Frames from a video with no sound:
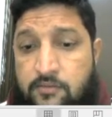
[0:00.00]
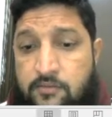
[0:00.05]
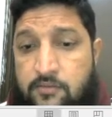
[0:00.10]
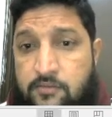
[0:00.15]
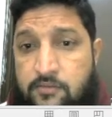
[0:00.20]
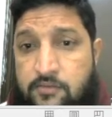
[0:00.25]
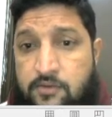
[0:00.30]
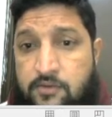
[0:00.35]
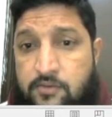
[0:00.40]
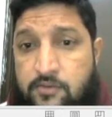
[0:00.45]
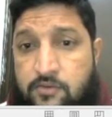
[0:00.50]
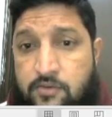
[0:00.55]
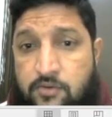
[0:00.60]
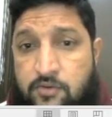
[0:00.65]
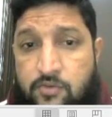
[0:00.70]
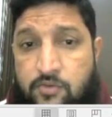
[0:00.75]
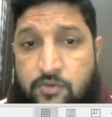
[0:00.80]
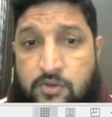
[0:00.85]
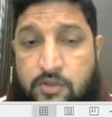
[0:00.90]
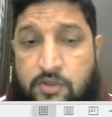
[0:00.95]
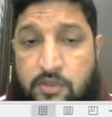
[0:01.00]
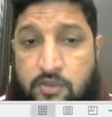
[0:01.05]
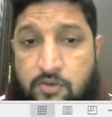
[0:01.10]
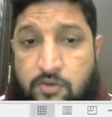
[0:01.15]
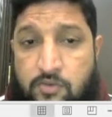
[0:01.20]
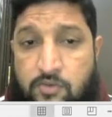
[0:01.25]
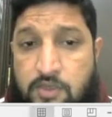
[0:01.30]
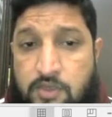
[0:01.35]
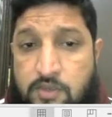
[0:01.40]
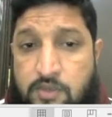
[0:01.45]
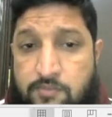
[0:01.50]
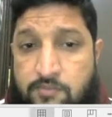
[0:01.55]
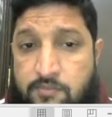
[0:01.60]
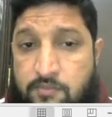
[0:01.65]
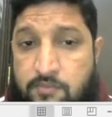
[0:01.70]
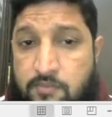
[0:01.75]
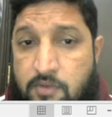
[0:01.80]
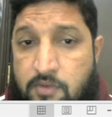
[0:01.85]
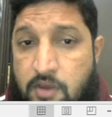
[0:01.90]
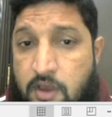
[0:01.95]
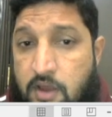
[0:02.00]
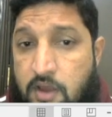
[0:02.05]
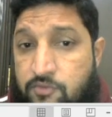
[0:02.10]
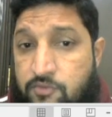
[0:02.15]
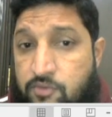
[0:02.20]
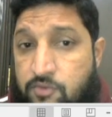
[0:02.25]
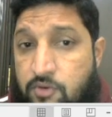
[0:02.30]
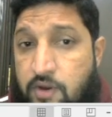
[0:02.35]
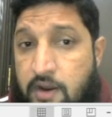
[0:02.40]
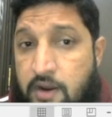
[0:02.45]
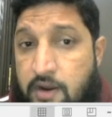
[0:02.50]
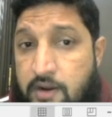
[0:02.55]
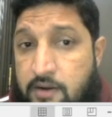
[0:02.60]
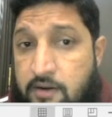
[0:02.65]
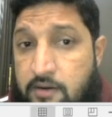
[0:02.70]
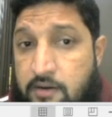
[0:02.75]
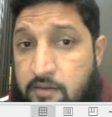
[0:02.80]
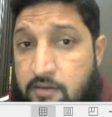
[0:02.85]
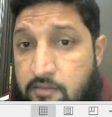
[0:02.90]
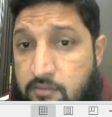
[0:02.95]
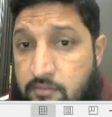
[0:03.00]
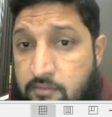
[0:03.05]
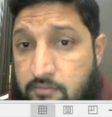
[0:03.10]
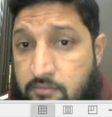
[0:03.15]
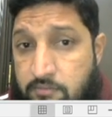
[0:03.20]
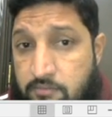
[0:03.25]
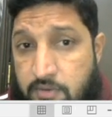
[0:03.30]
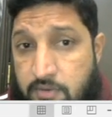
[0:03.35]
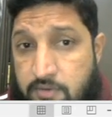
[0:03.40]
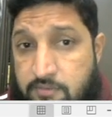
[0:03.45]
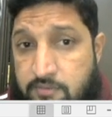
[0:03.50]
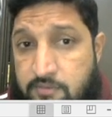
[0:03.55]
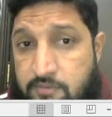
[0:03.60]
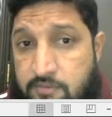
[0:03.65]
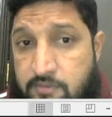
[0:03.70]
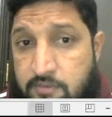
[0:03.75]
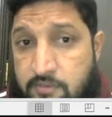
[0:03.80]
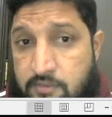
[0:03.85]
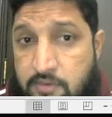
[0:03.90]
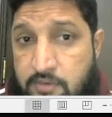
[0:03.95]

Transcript: cells? You keep have to add plus,